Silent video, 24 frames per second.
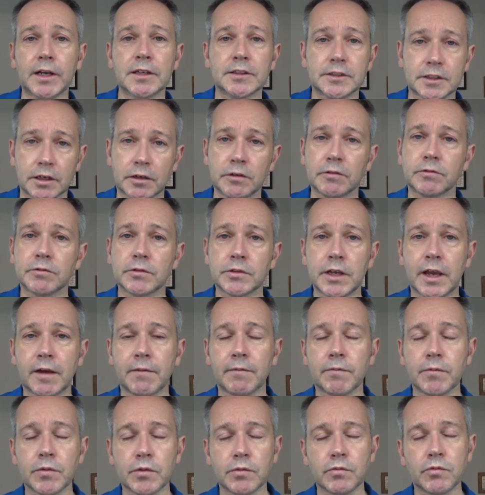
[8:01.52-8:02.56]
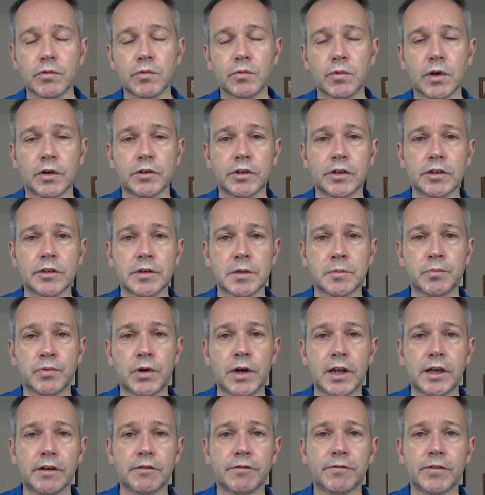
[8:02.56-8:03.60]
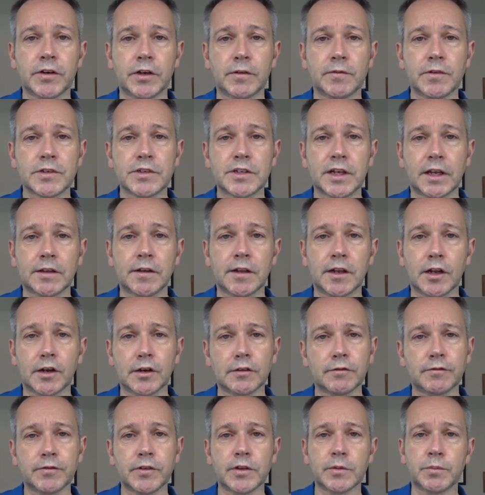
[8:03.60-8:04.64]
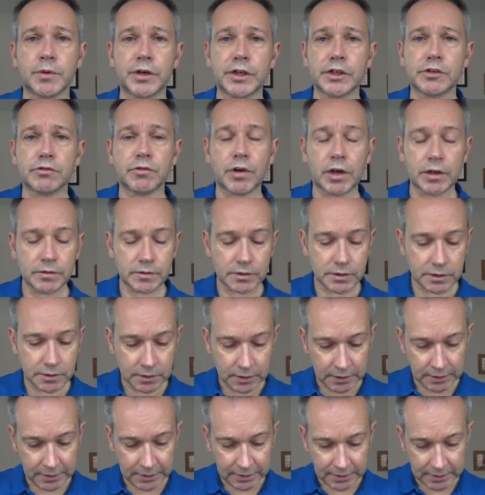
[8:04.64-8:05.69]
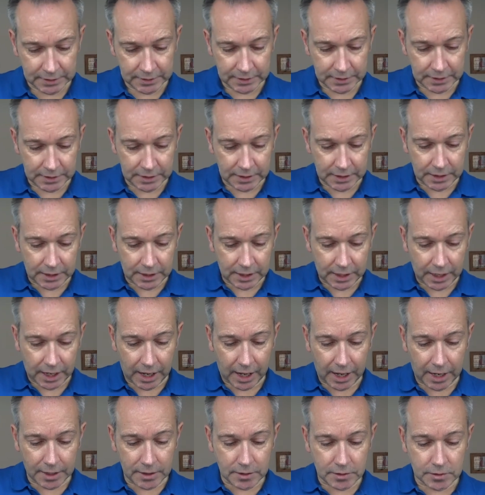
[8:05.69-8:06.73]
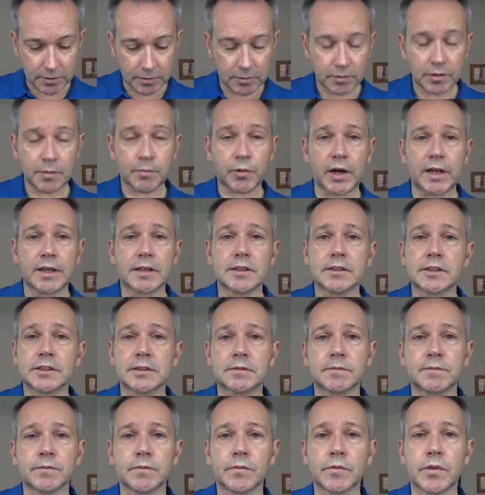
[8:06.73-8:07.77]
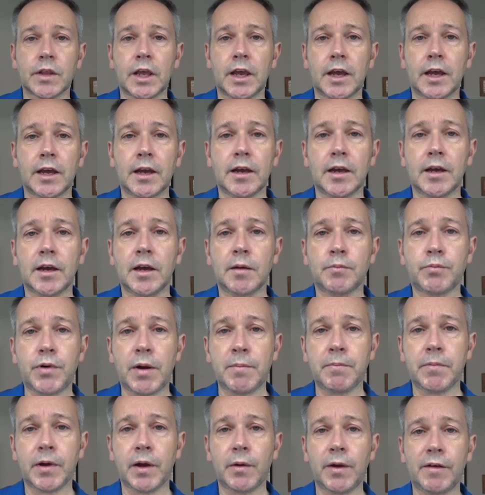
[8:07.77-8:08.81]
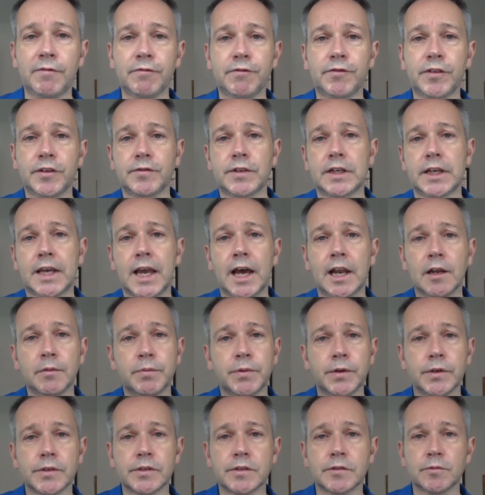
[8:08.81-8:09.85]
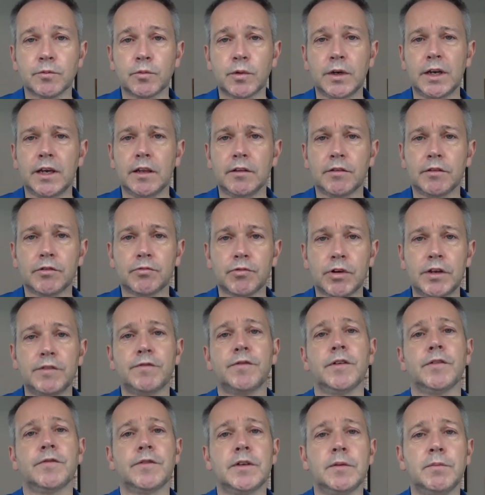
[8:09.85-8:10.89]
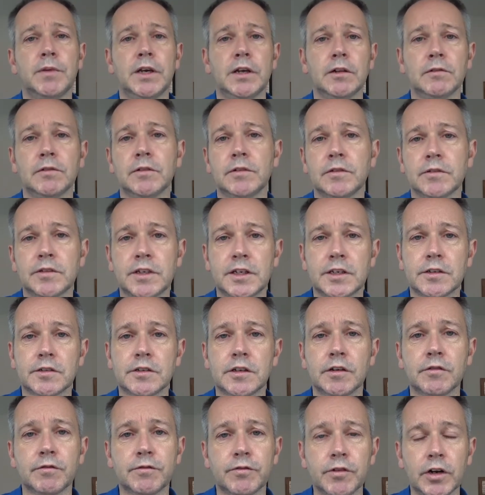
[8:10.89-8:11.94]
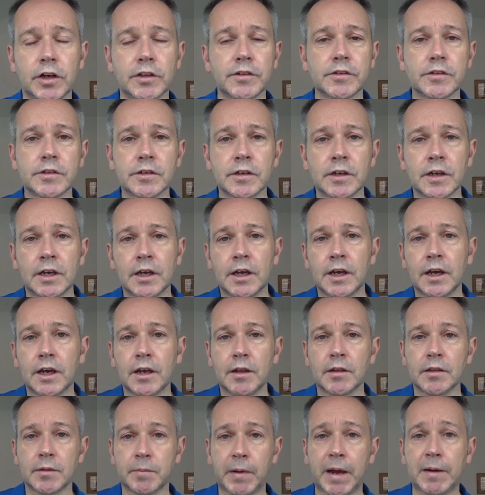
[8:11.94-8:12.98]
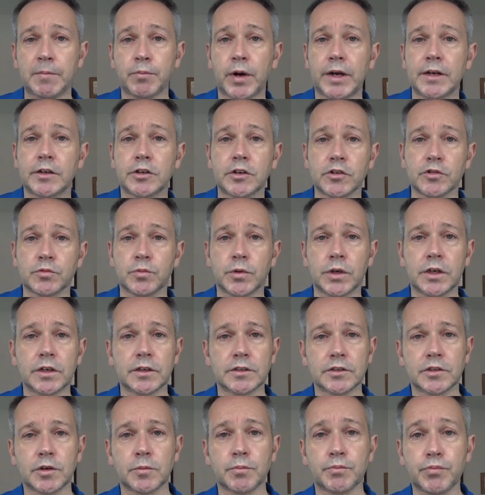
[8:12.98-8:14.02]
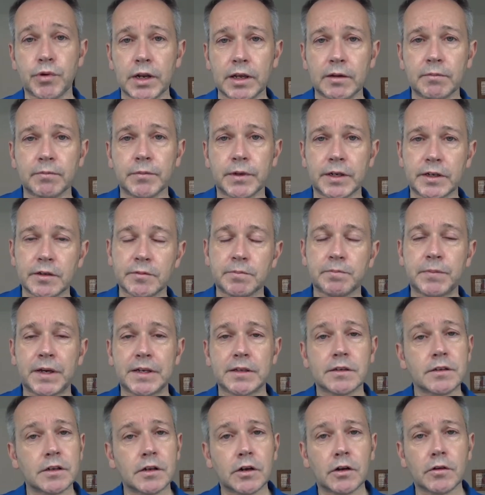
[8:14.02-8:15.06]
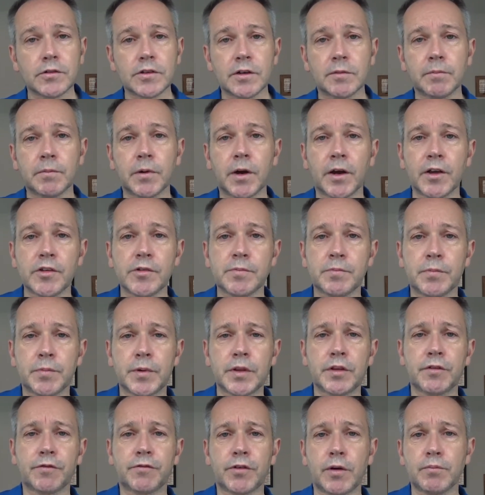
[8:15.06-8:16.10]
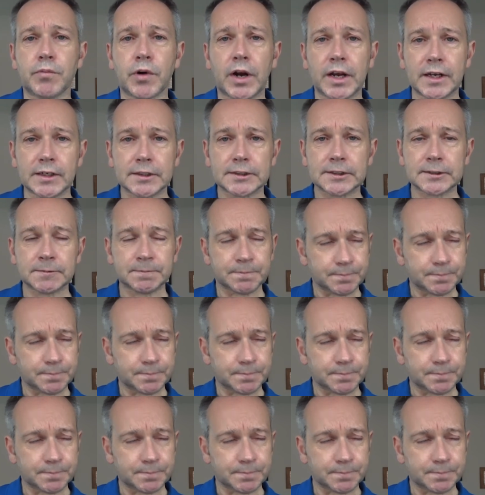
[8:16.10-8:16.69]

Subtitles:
So yeah, well done to Aprilia for setting that up for the British roads. And the brakes, Brembo M50 calipers with 350mm discs up front. The back brake does work, it's not brilliant, but it's better than on some bikes. But the front brakes,